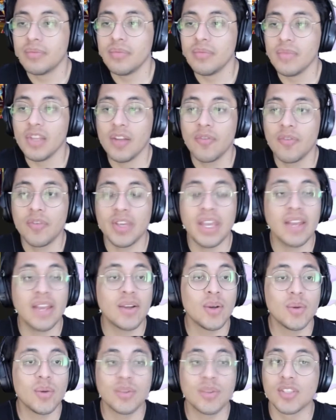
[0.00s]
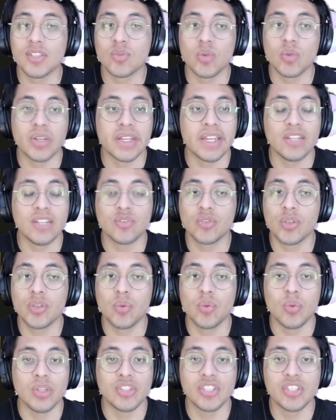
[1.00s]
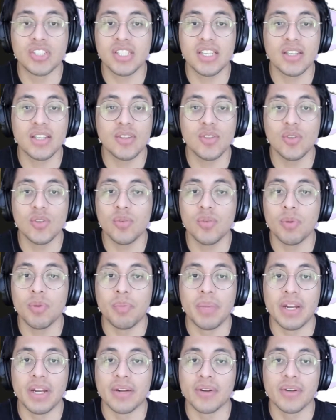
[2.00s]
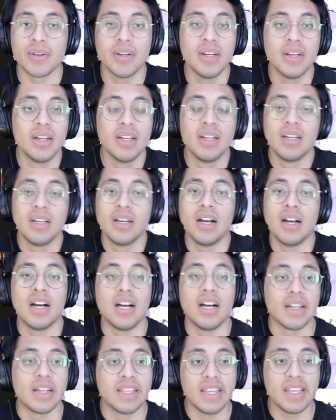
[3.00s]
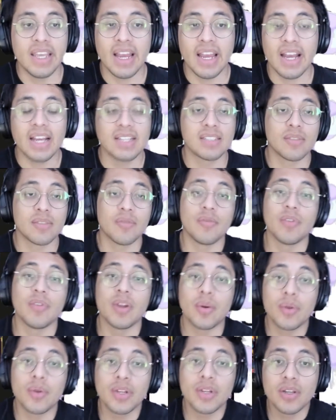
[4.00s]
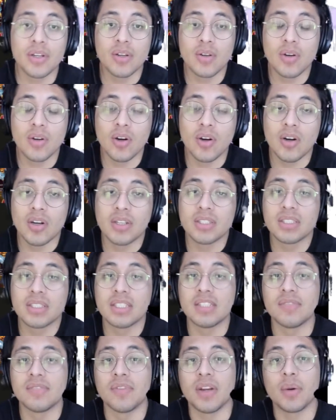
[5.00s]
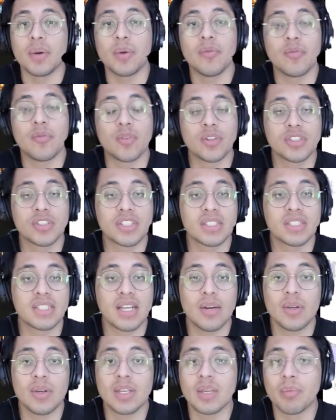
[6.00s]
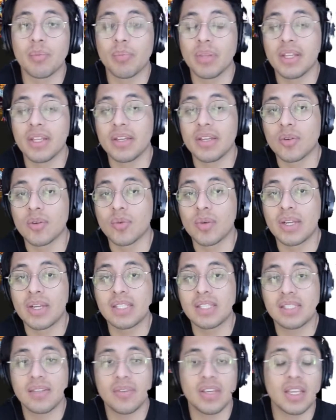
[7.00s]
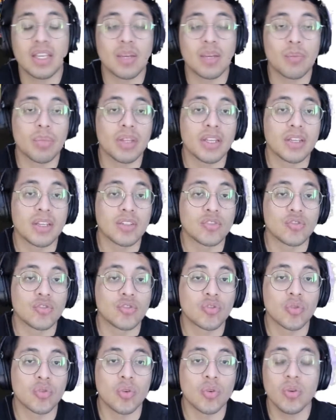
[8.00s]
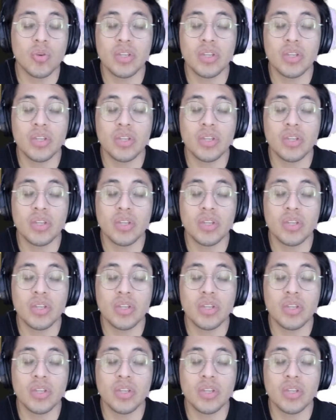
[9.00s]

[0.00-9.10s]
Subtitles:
Viego does what Kindred wishes he can do, but better. He has very good cards. He's very versatile. He can play aggressive. He can play control.